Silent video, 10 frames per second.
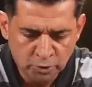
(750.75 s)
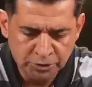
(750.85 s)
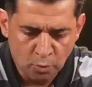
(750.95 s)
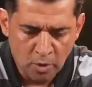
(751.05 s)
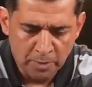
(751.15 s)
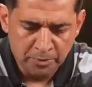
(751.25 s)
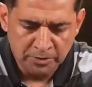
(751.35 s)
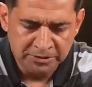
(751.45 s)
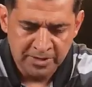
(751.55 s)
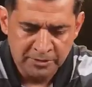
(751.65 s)
who's the one
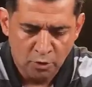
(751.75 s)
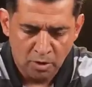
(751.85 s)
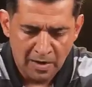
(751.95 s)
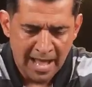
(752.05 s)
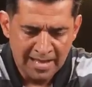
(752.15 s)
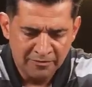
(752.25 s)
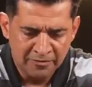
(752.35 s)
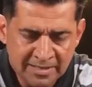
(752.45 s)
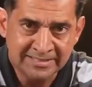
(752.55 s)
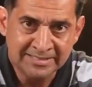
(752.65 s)
person in your life
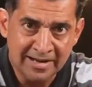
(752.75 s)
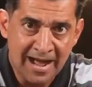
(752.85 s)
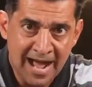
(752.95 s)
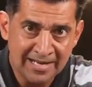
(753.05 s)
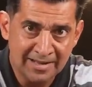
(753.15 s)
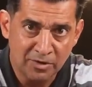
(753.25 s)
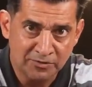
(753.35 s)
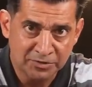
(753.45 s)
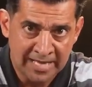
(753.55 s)
that set a high level of